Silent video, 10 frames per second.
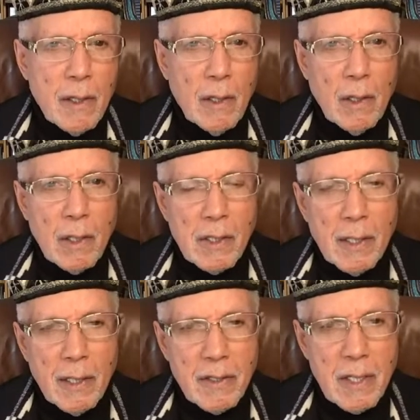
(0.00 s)
on
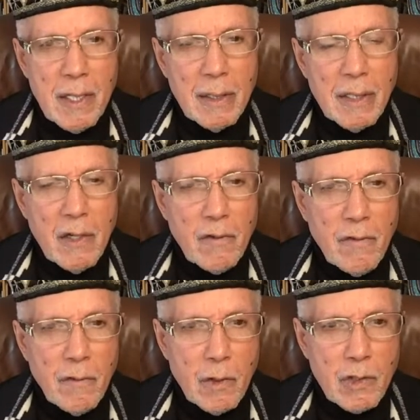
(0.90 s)
the healing
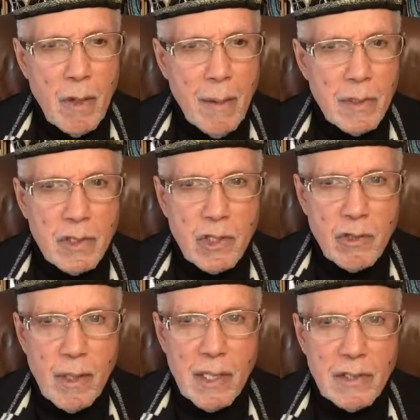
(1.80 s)
for trauma and
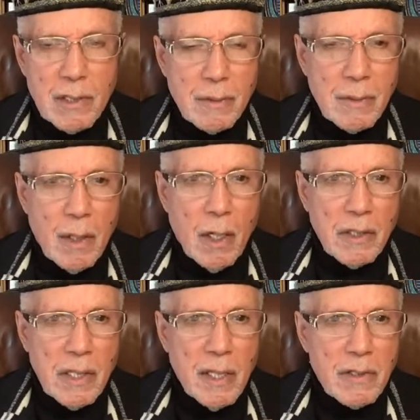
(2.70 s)
stress and
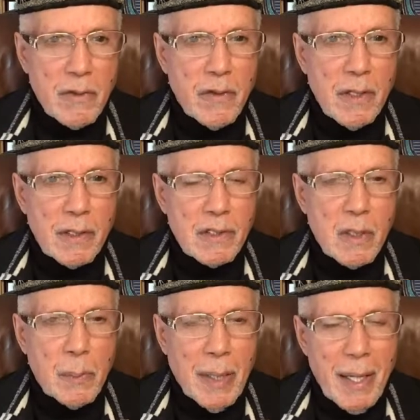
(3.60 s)
all the other things,
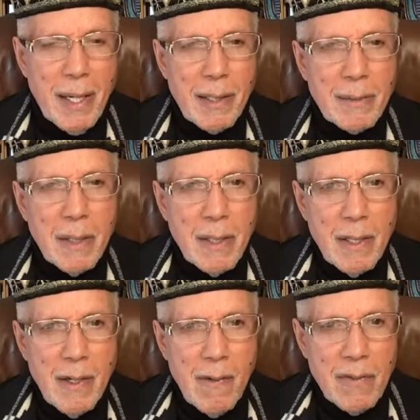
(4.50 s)
the pain
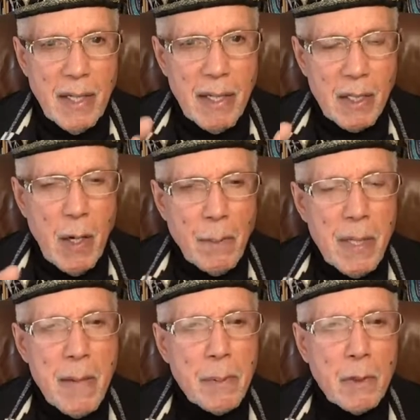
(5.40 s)
that hit our
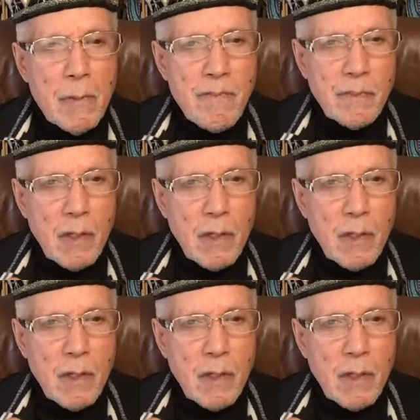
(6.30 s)
people,